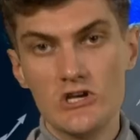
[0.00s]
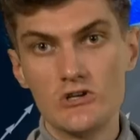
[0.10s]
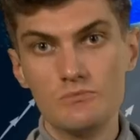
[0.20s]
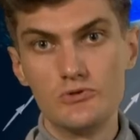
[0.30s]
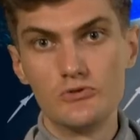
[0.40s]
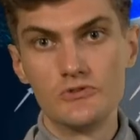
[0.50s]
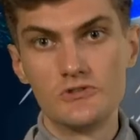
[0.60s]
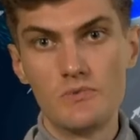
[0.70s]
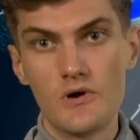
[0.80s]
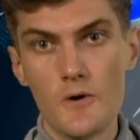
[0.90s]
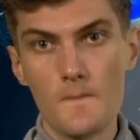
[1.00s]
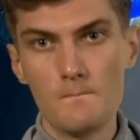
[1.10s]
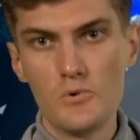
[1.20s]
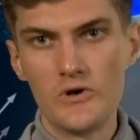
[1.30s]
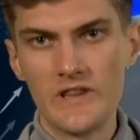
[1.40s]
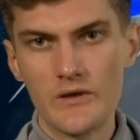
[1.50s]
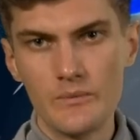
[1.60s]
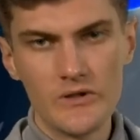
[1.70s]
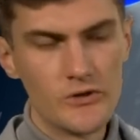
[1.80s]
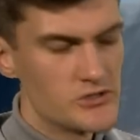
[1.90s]
come dawn tomorrow morning. There
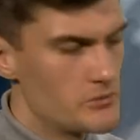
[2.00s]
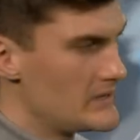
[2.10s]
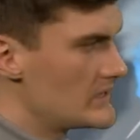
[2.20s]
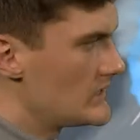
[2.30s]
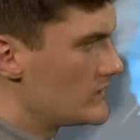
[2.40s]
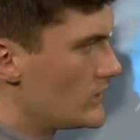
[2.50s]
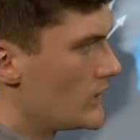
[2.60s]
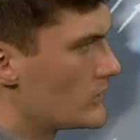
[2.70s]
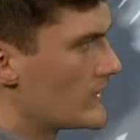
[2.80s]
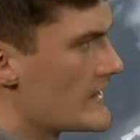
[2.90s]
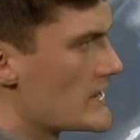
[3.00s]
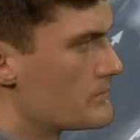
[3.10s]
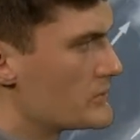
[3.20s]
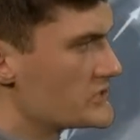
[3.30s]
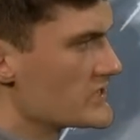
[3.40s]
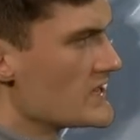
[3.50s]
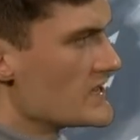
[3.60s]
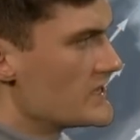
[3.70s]
will also be a little low cloud pushing